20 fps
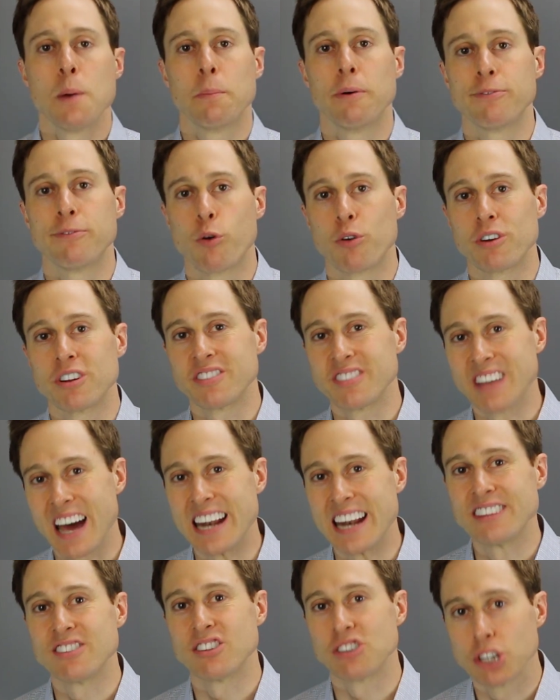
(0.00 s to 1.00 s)
before
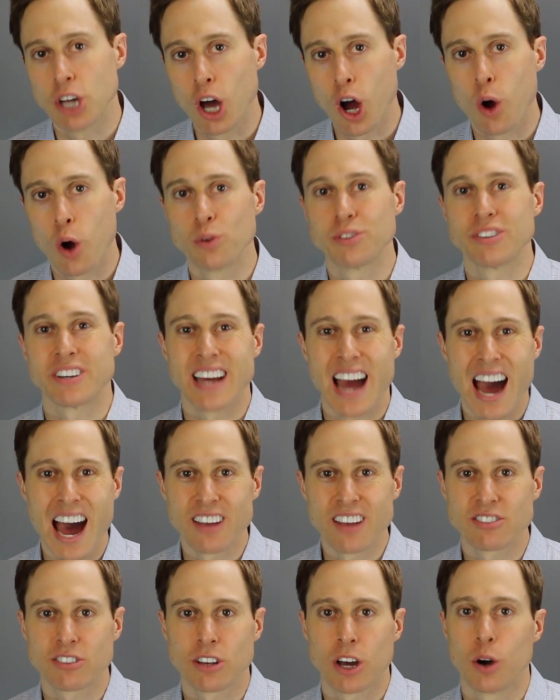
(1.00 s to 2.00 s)
deciding to go to
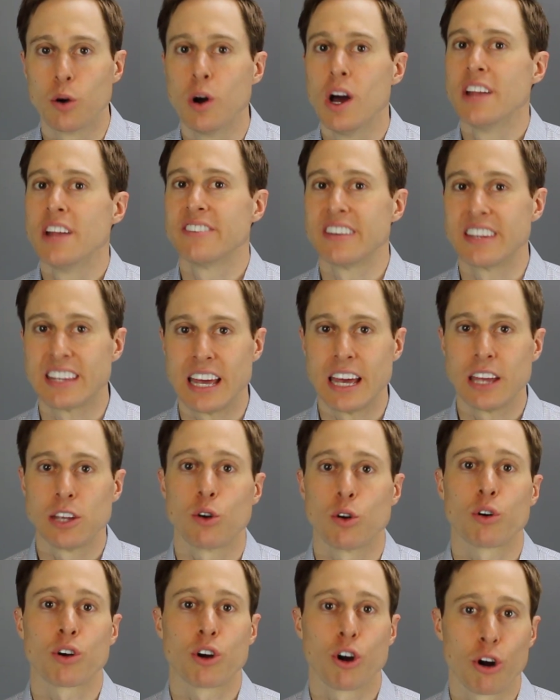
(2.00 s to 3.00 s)
Costco to get
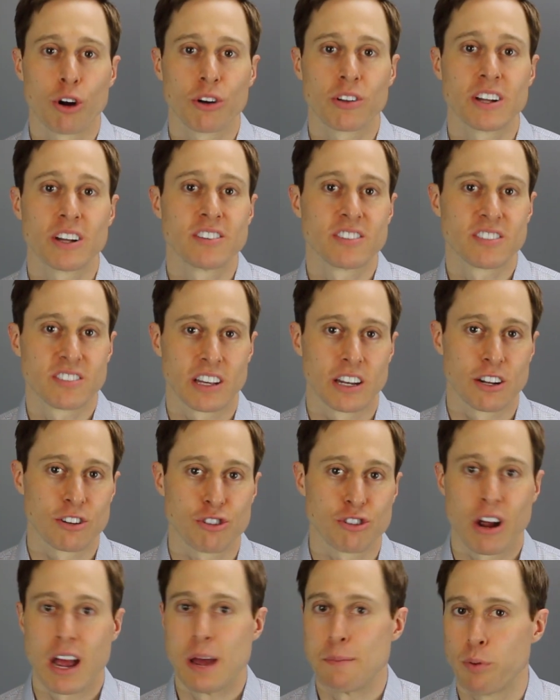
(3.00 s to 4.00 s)
your Kirkland
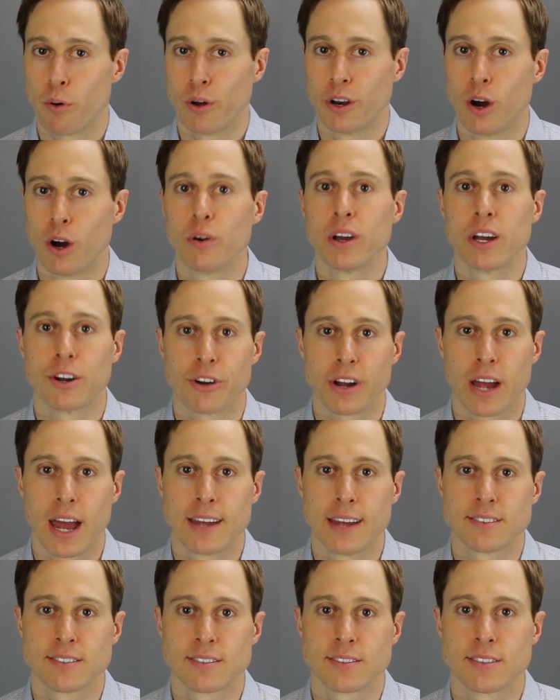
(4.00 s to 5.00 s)
Signature 8.0 hearing
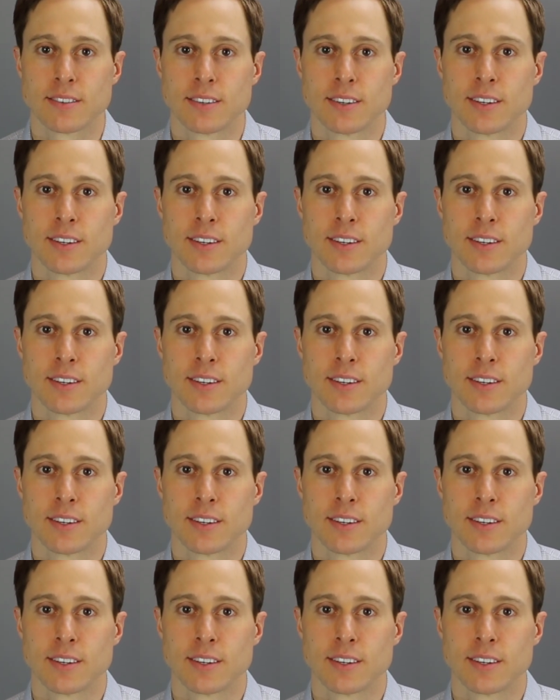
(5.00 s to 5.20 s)
aids.